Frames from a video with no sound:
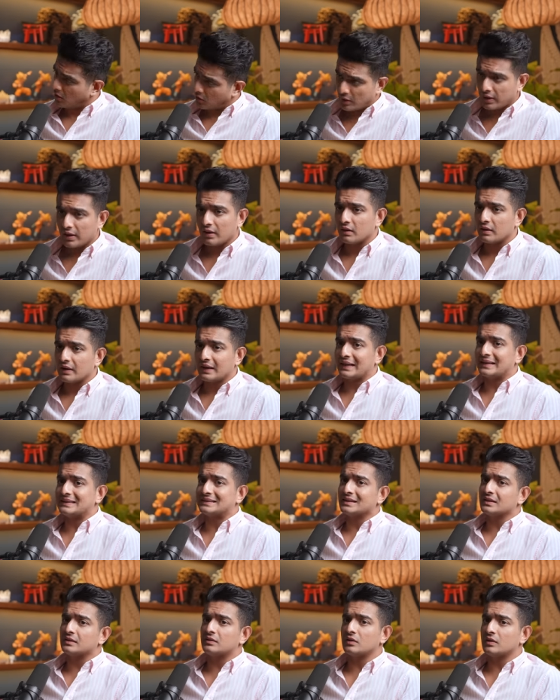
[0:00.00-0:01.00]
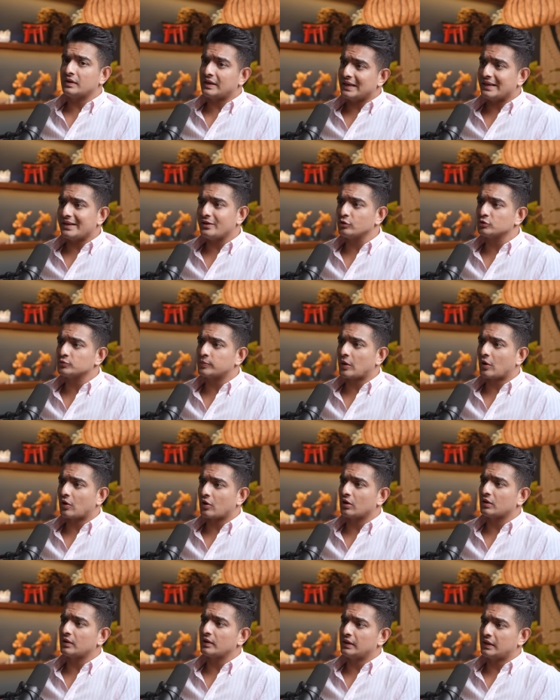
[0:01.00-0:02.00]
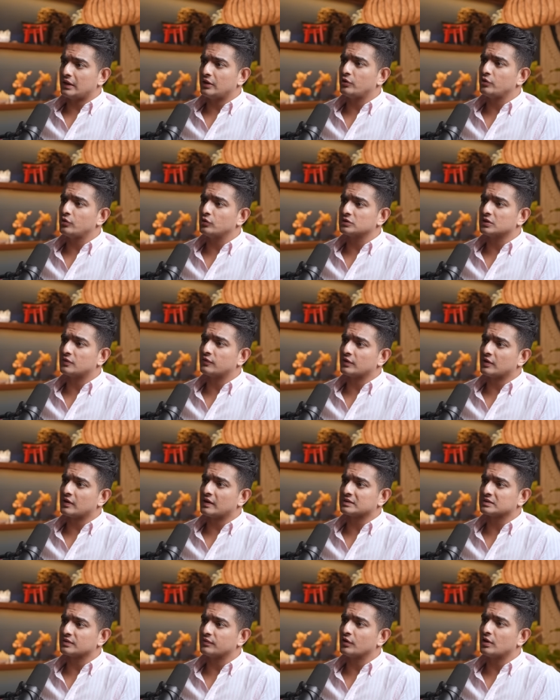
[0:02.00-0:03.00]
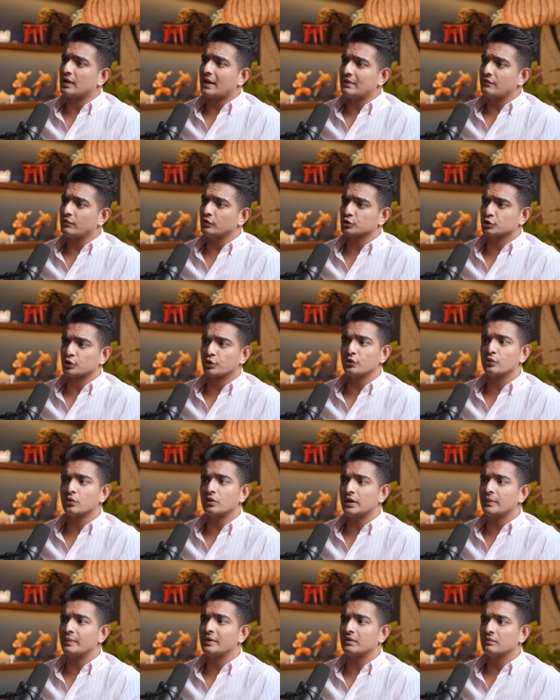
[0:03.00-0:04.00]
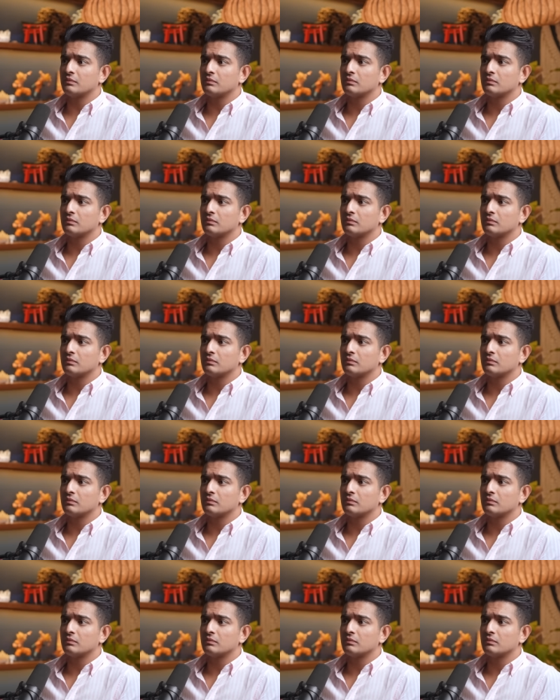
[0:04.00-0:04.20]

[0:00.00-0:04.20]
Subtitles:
Okay. Is it a daily use product and can you use it for the rest of your life or should you only...